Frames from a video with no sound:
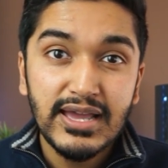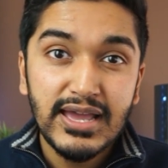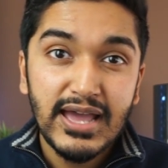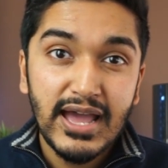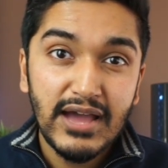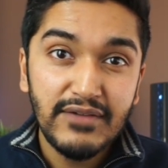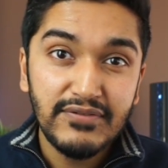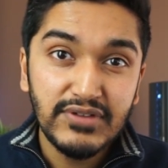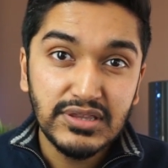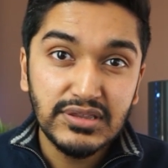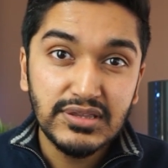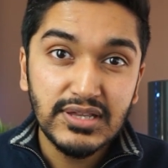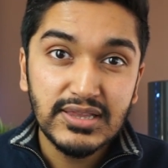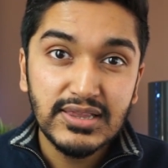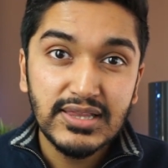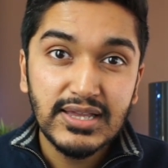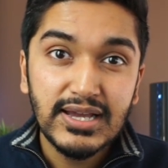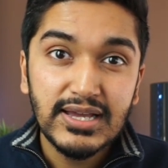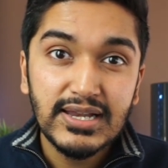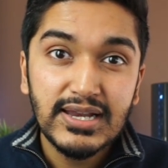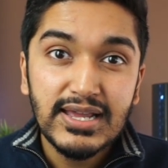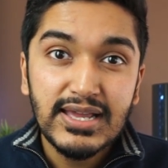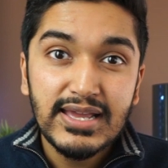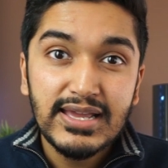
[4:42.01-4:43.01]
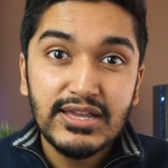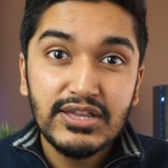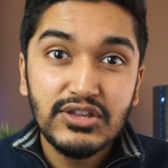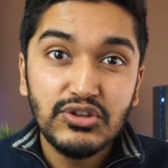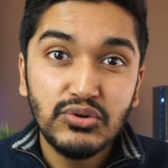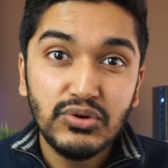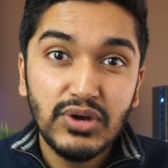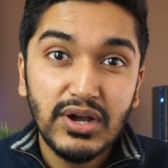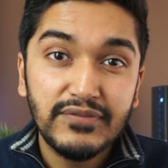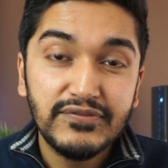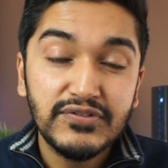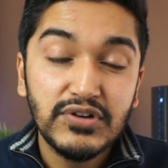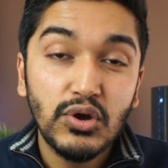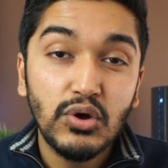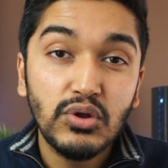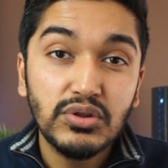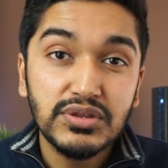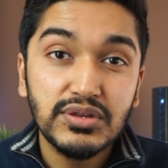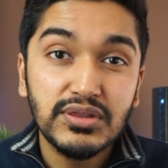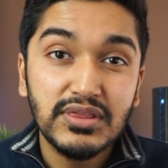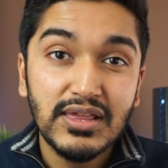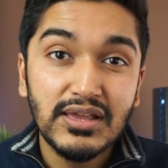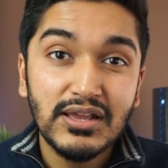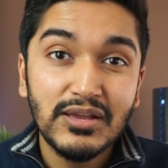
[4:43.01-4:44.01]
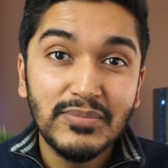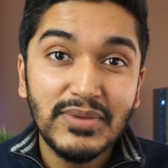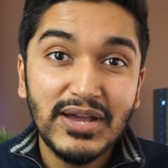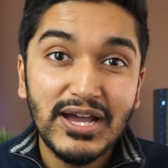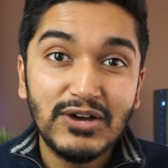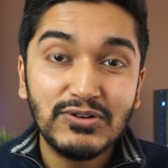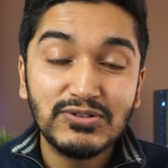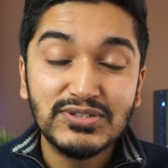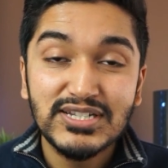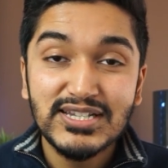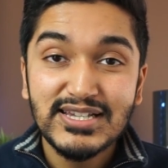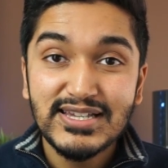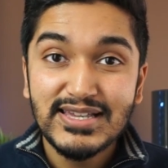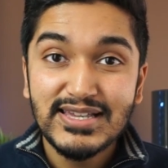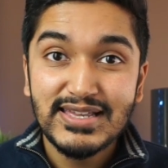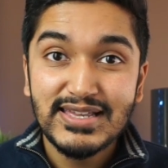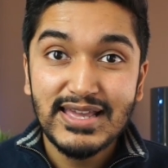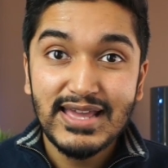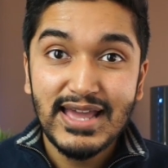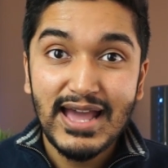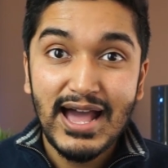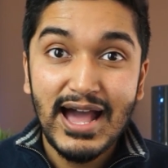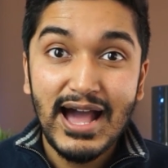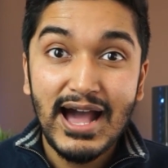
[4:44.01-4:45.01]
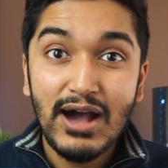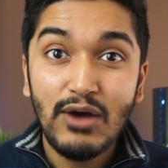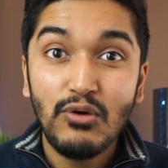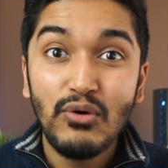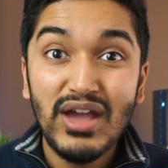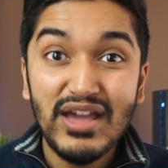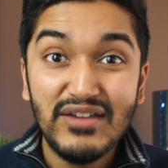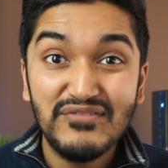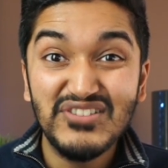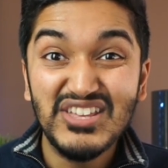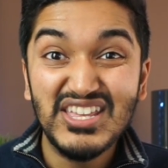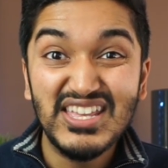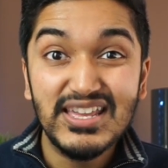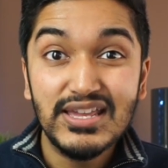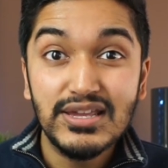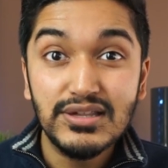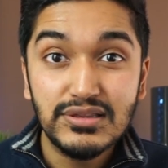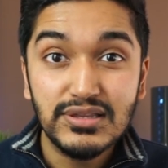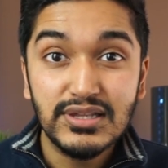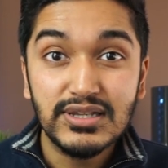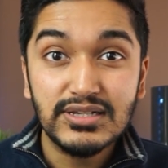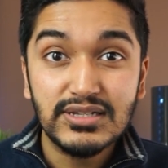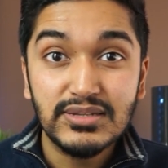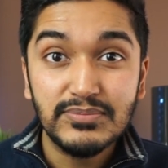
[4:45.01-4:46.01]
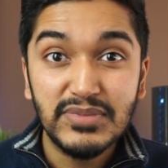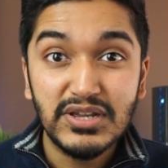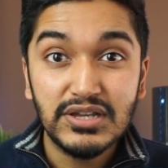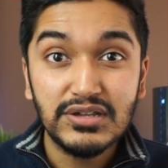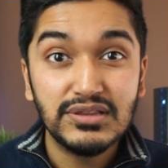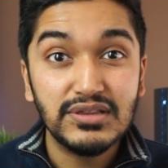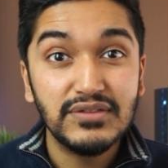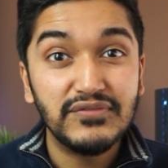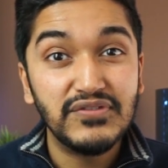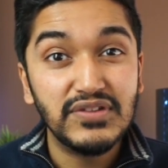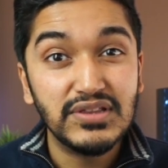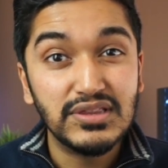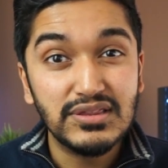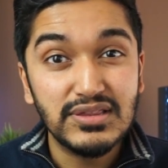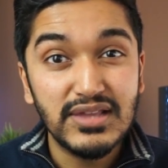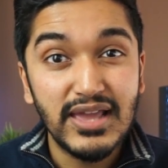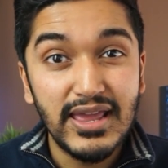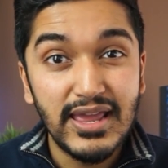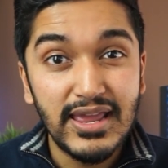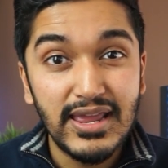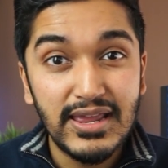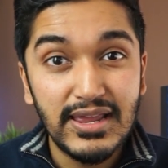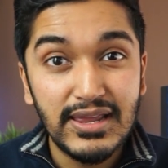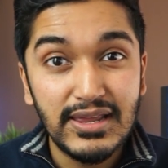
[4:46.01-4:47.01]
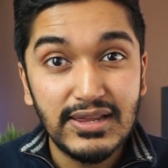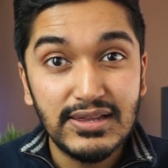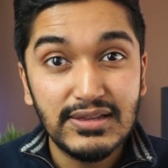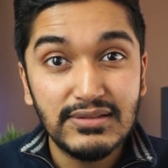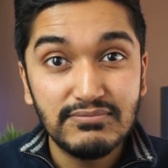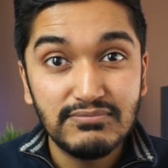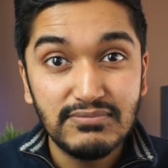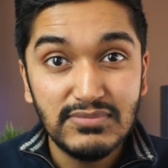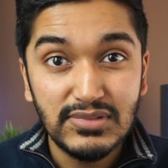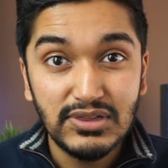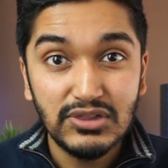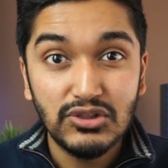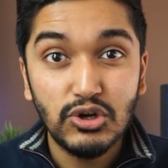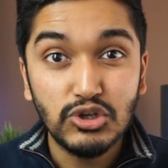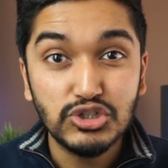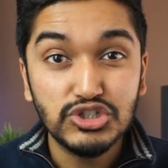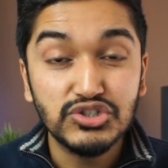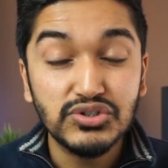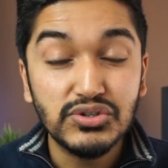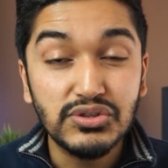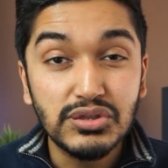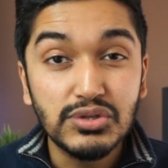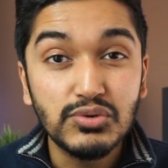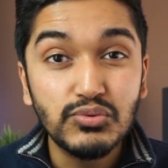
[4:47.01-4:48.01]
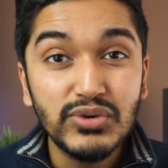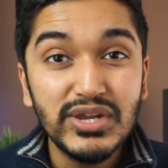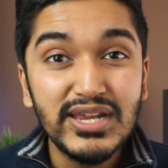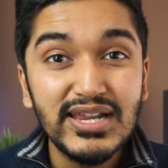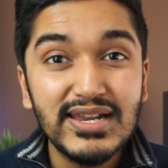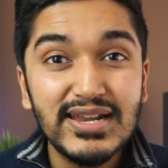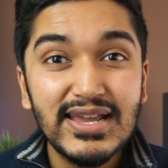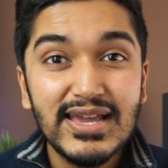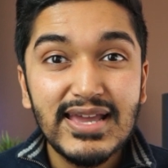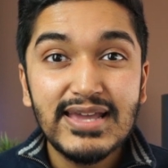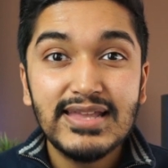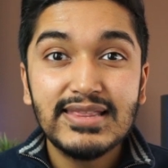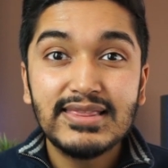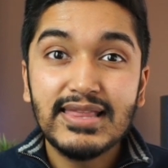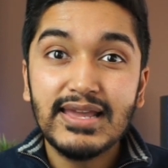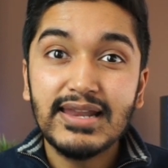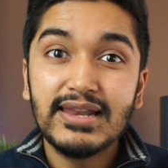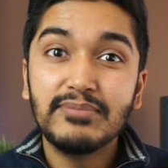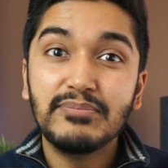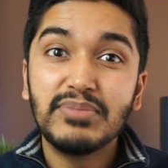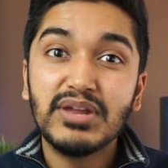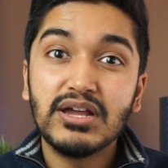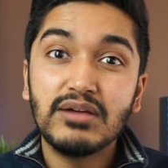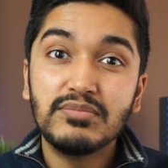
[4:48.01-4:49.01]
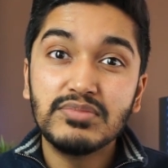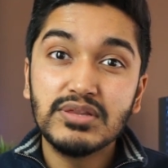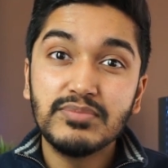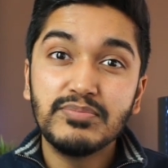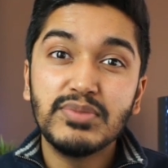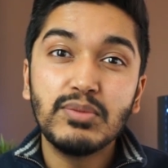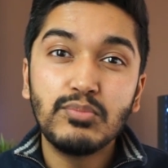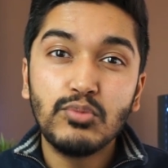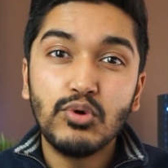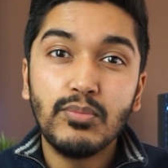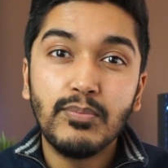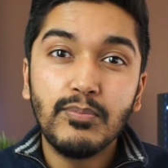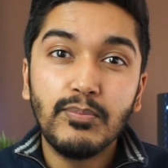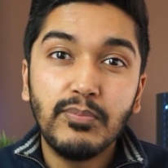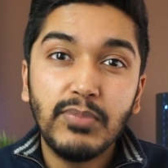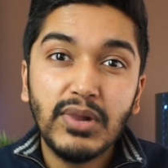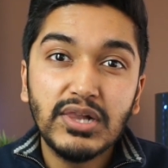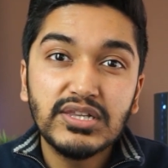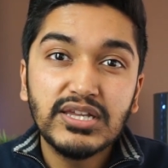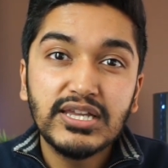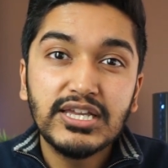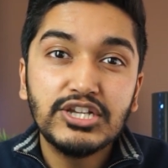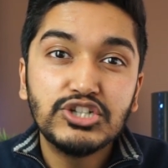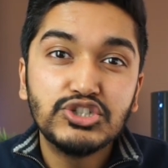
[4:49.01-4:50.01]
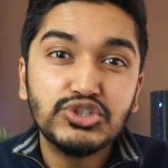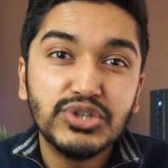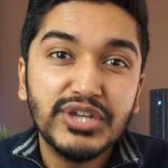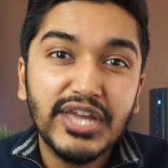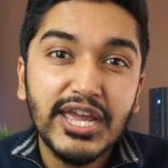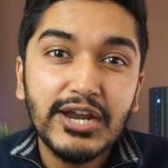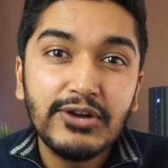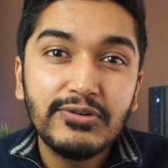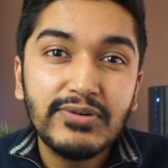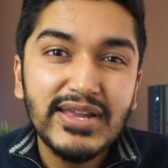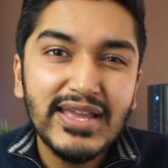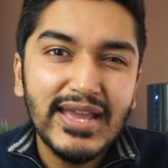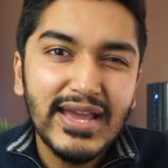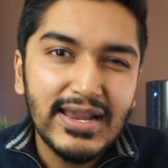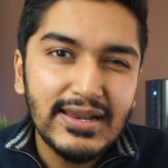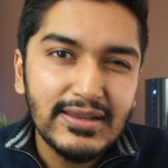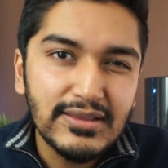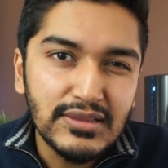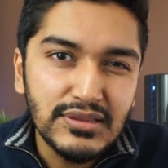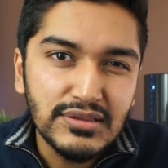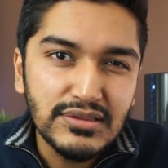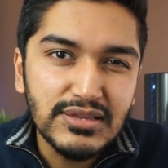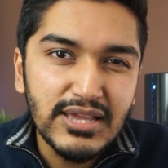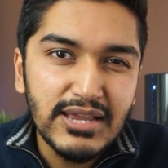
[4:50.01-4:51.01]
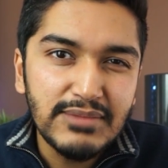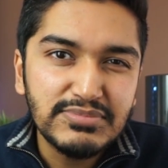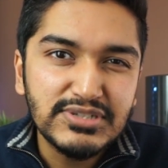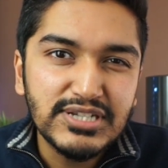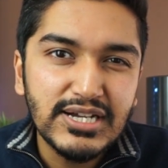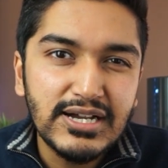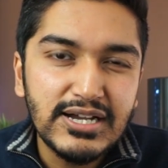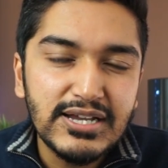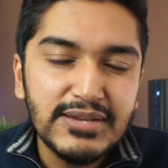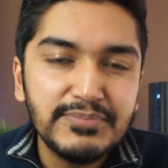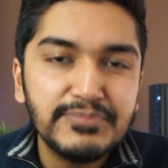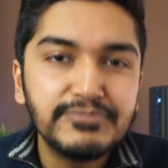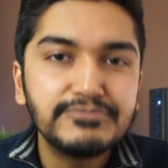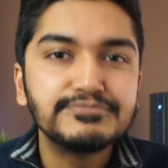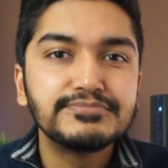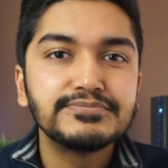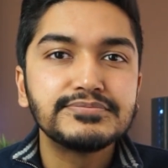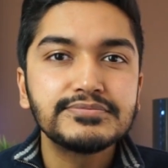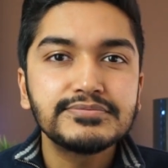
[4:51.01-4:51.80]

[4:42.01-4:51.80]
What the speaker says: Having said that, you have to also think about how heavy is it, because if it's a larger screen, then it becomes a bit more bulky to carry. At the same time,